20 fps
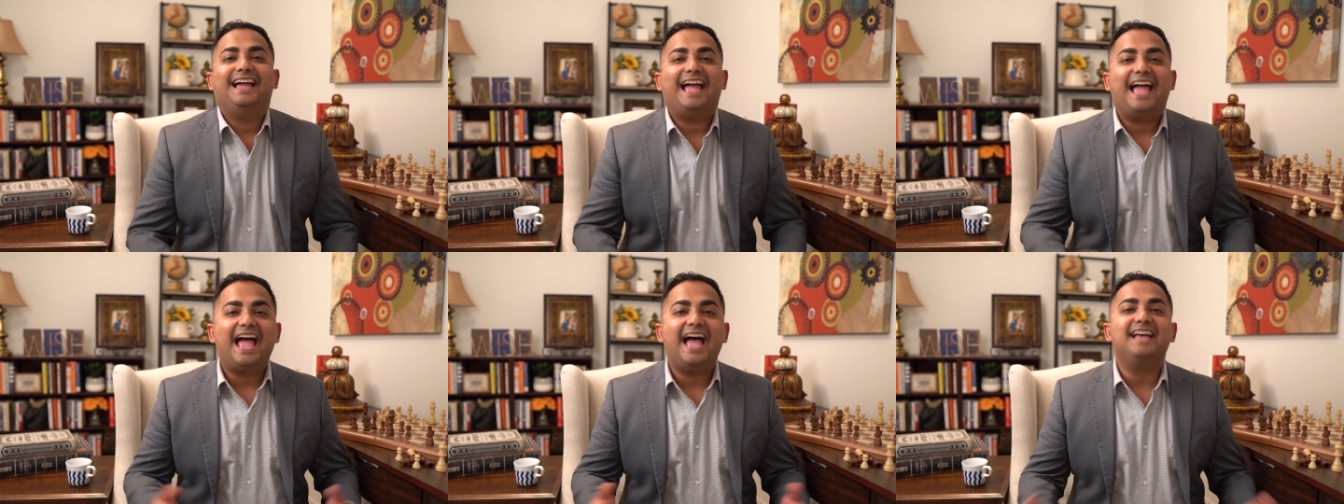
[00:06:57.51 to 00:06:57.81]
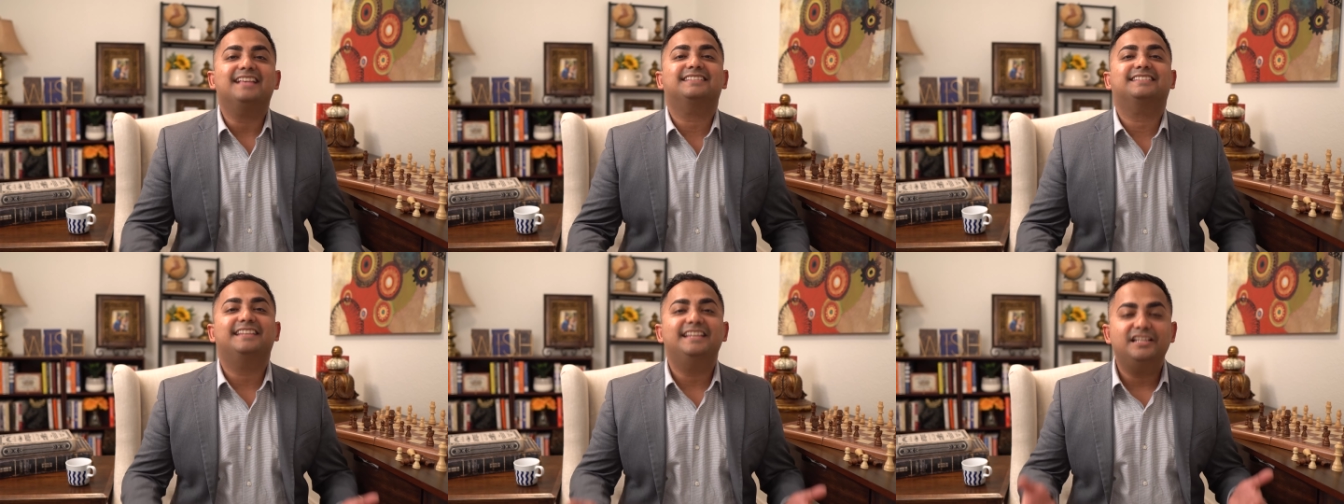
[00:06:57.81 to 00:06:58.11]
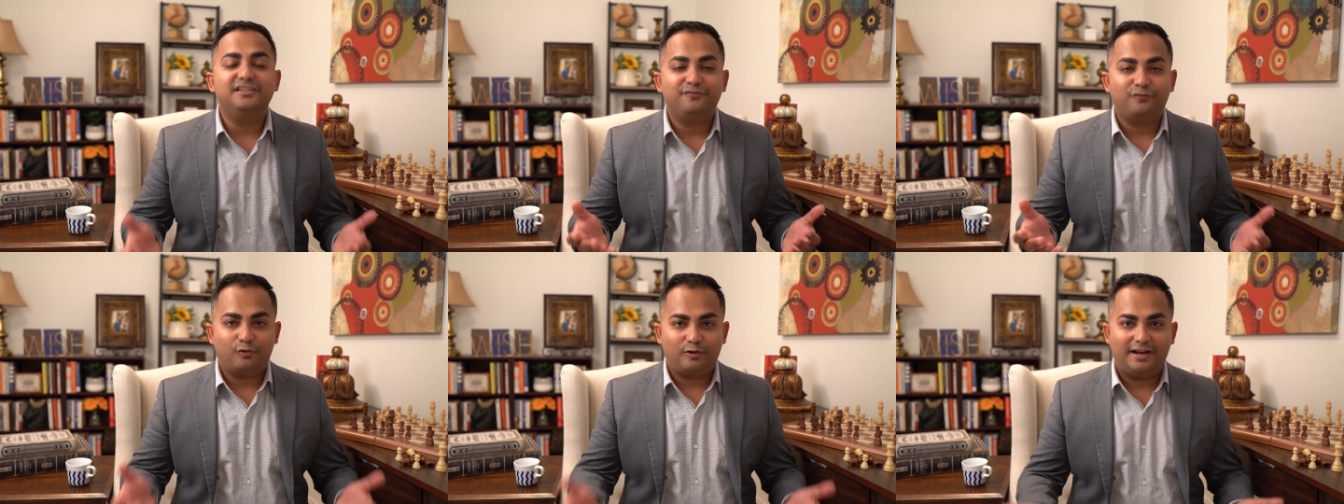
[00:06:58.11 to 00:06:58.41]

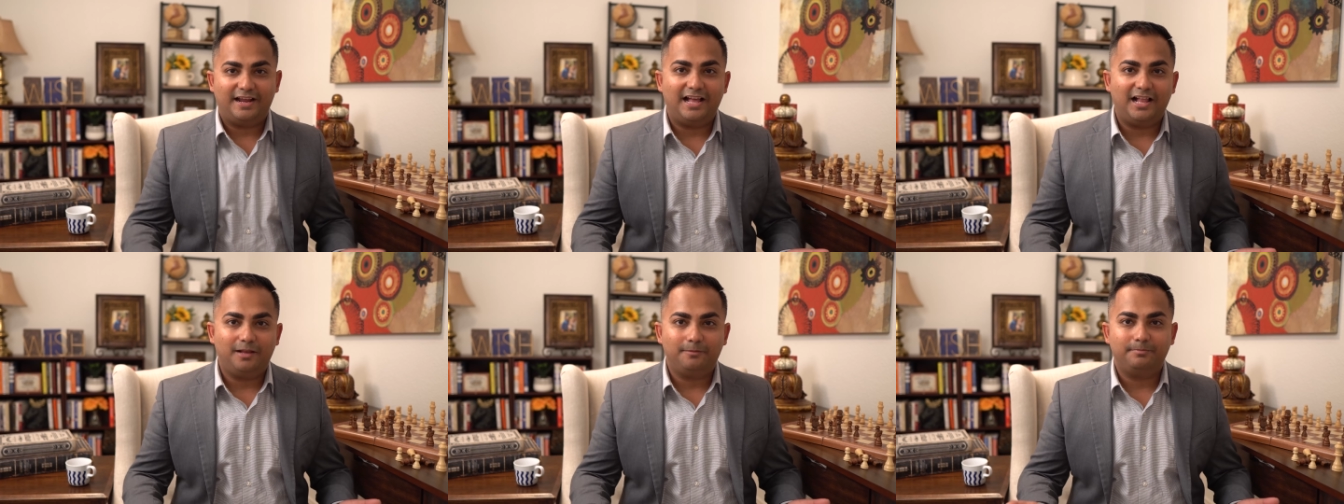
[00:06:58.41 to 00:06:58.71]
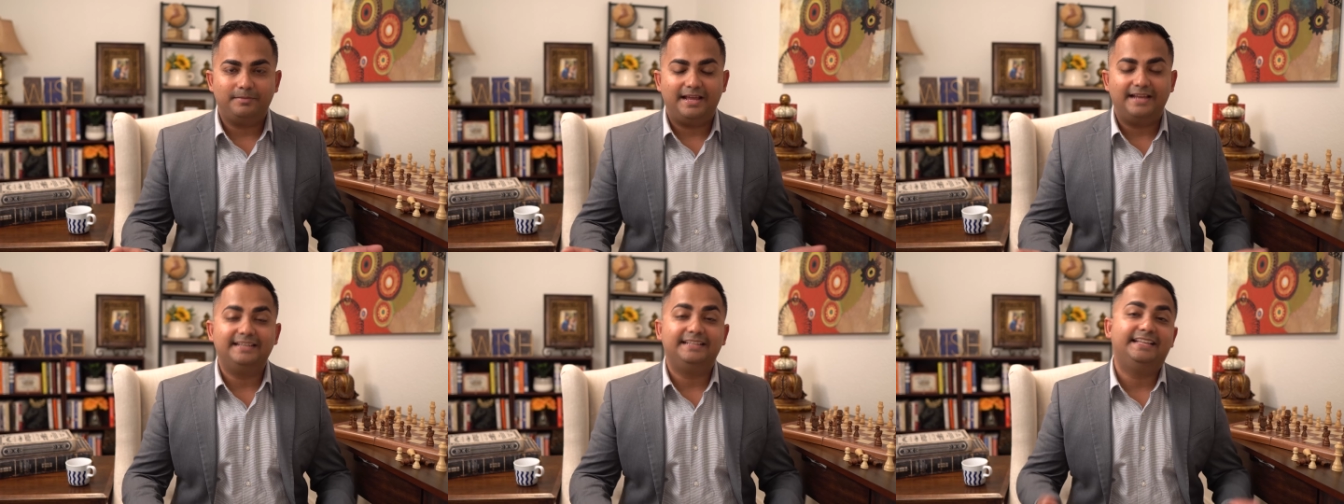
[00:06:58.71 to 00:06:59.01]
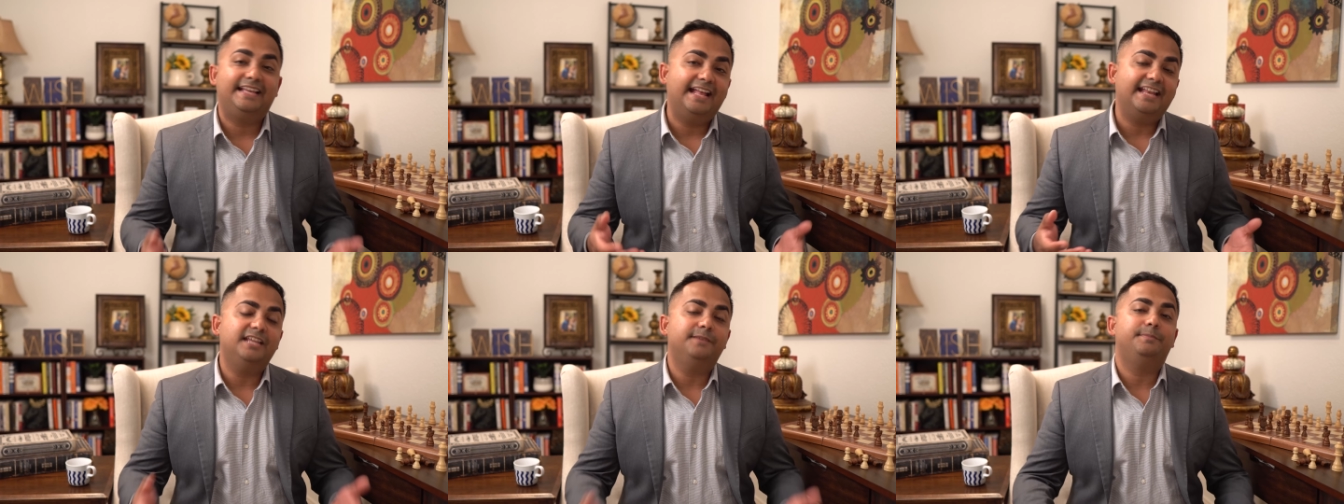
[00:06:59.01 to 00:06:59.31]
Asking for help and
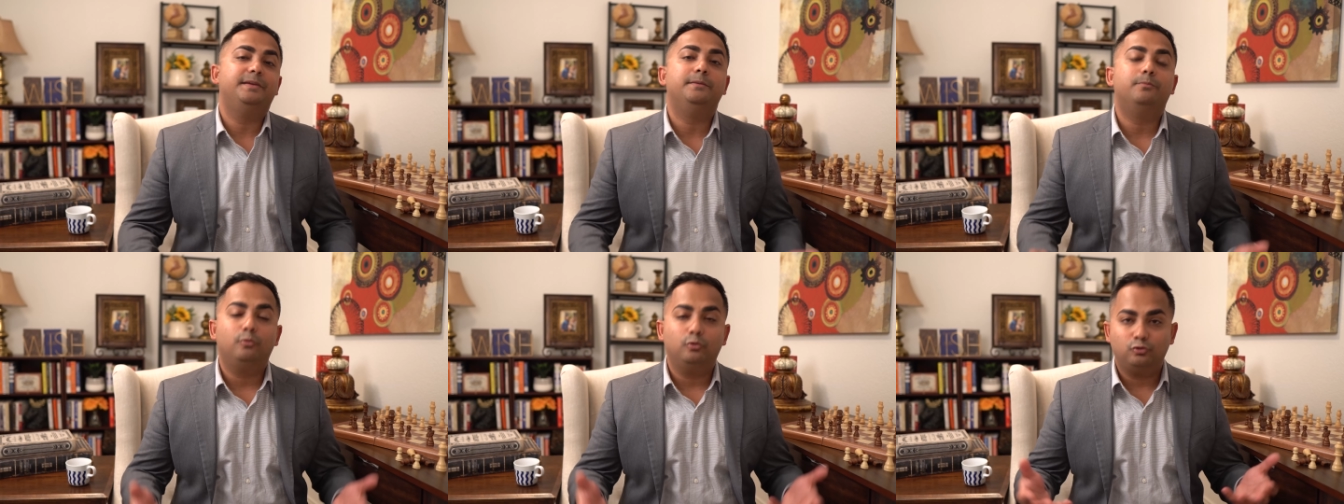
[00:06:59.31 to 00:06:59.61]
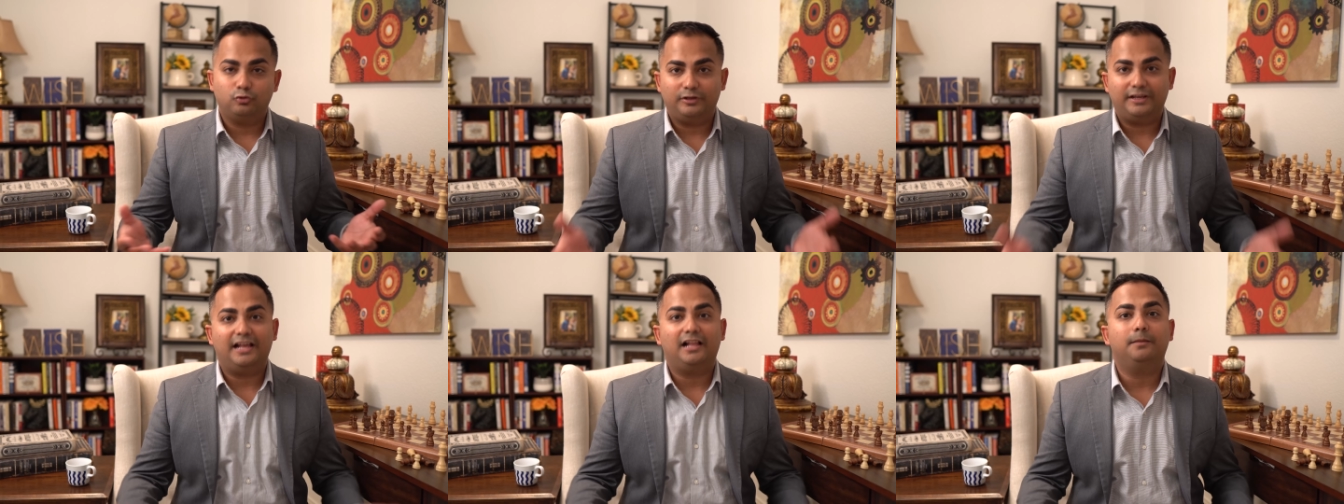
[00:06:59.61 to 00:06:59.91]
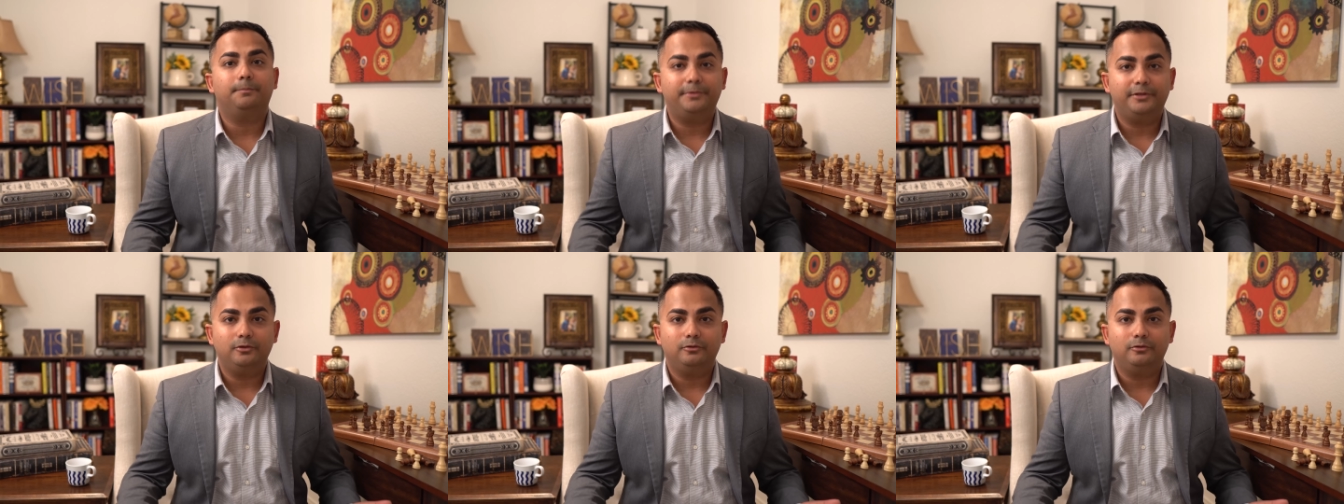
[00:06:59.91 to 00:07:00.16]
getting people to help